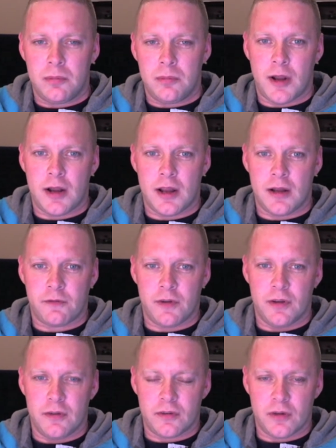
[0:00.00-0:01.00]
an
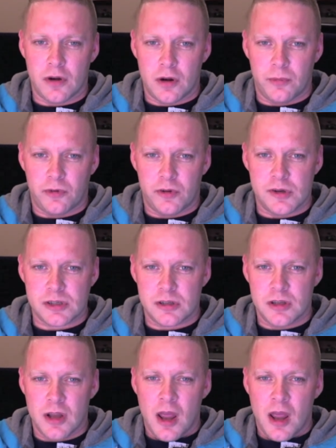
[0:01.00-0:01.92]
infant circumcision.